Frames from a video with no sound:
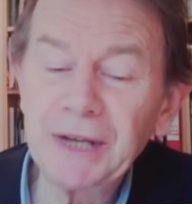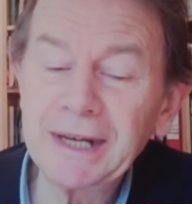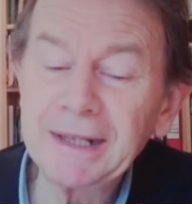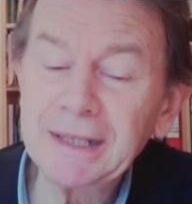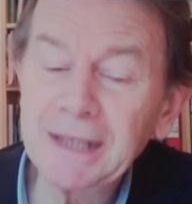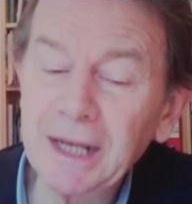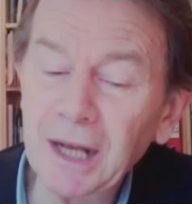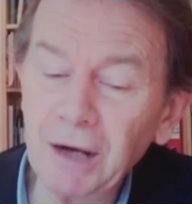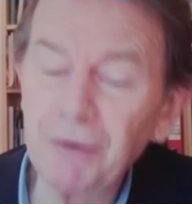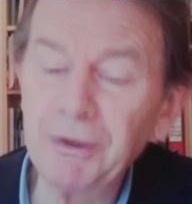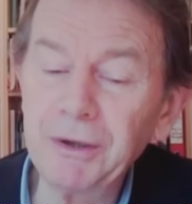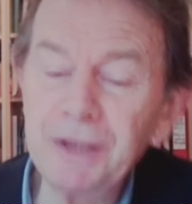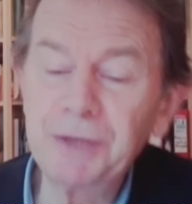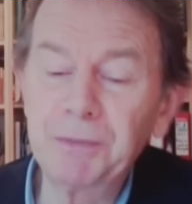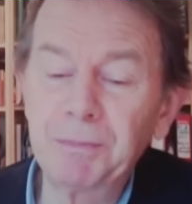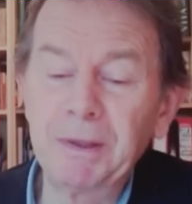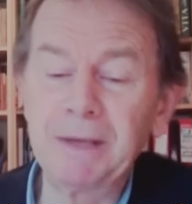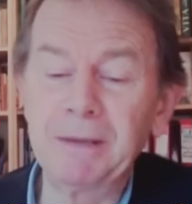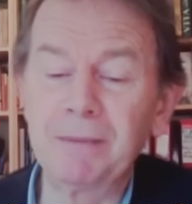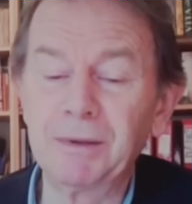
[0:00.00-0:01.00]

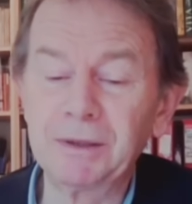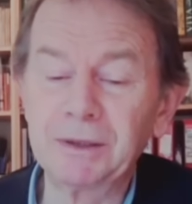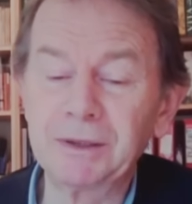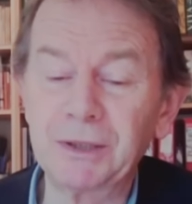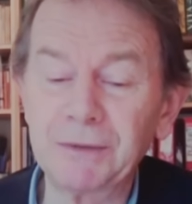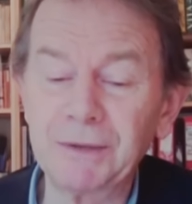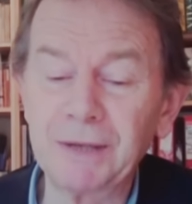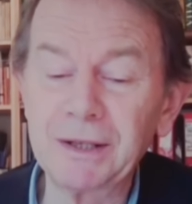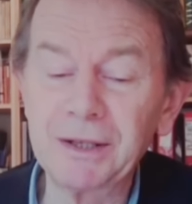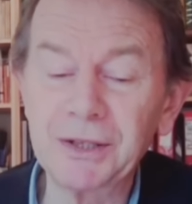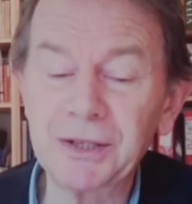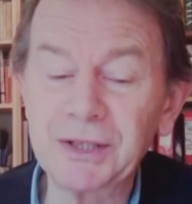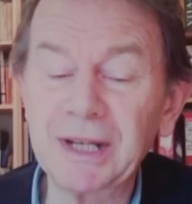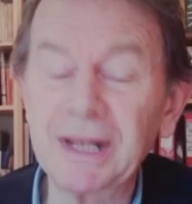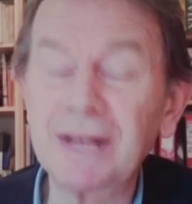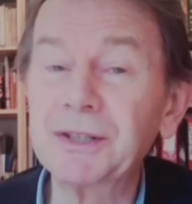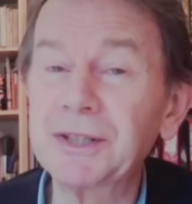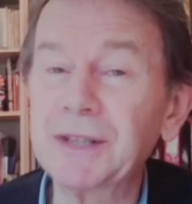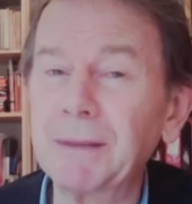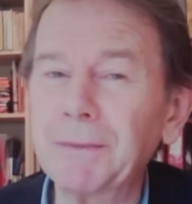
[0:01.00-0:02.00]
encourage people to
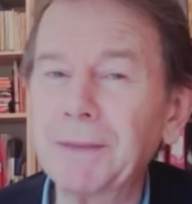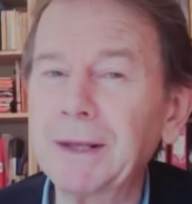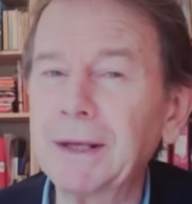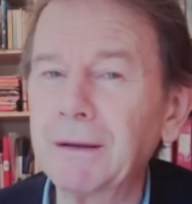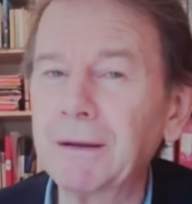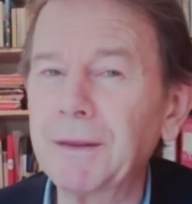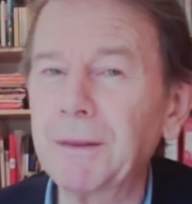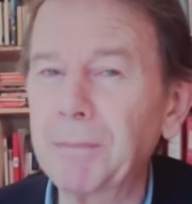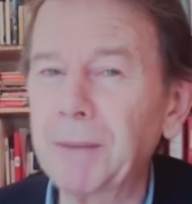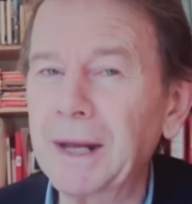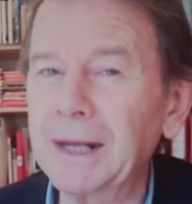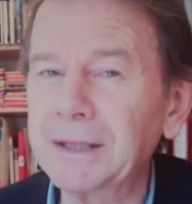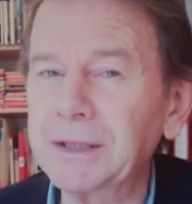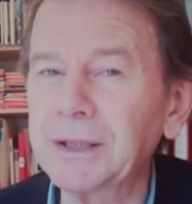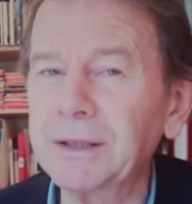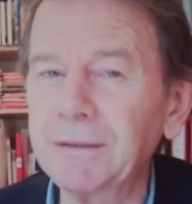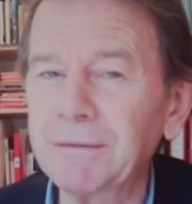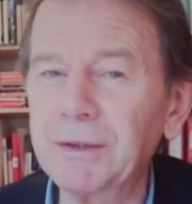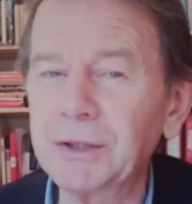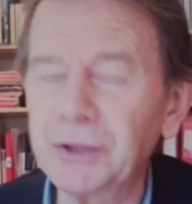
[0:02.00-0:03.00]
understand something of the
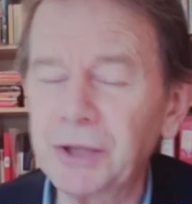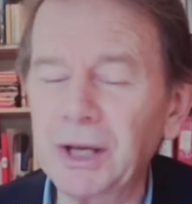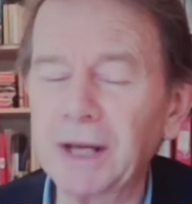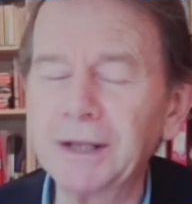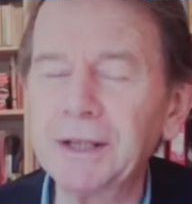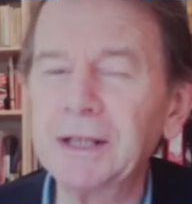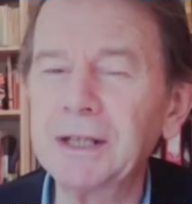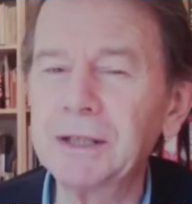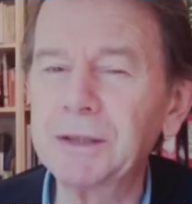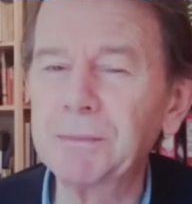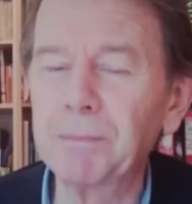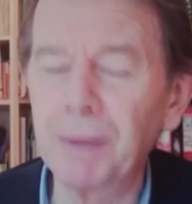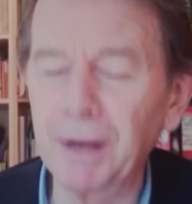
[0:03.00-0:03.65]
pattern of the Chinese